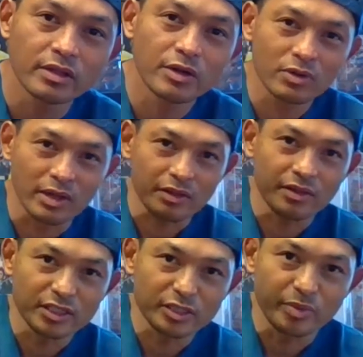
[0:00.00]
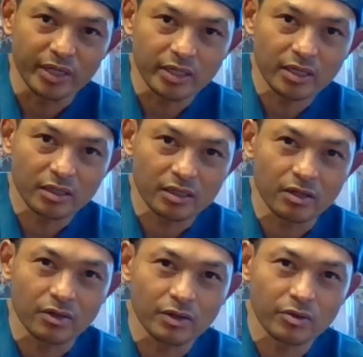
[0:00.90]
They were like this big, you
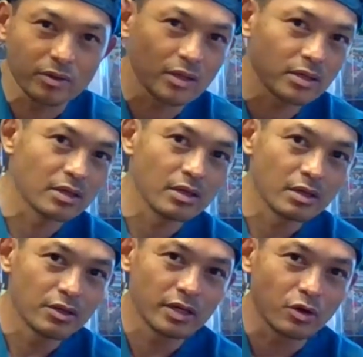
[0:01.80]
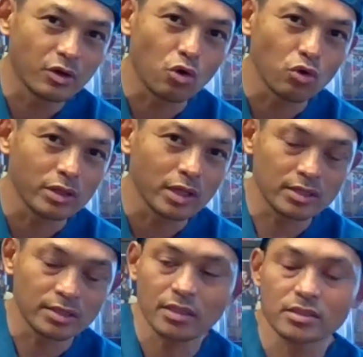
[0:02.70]
know. They were like you had to hold it like
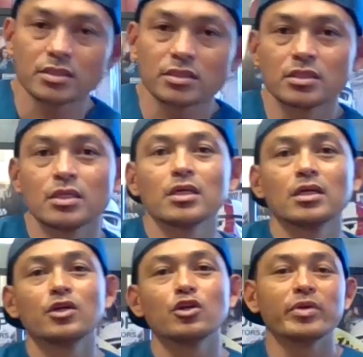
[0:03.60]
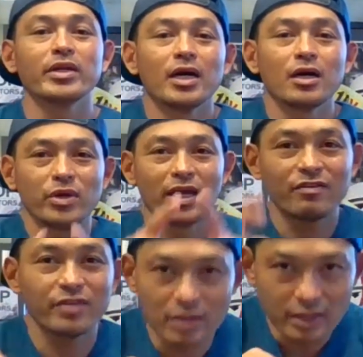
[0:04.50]
this you know but now we
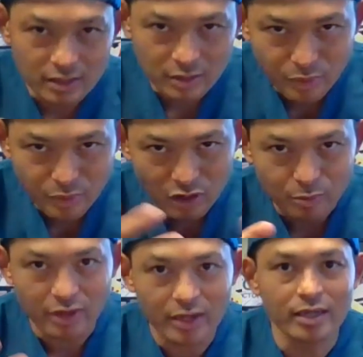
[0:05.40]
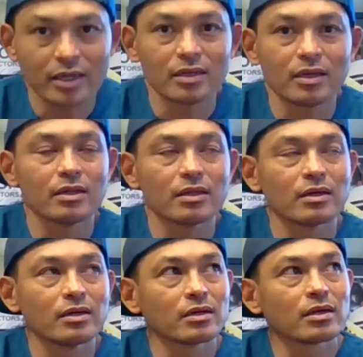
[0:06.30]
have it like in the palm of our hand and
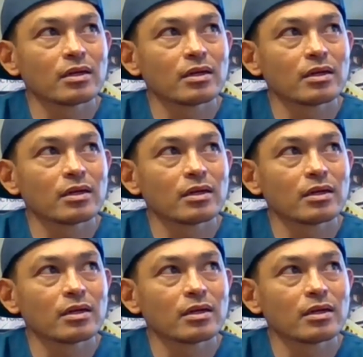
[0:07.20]
like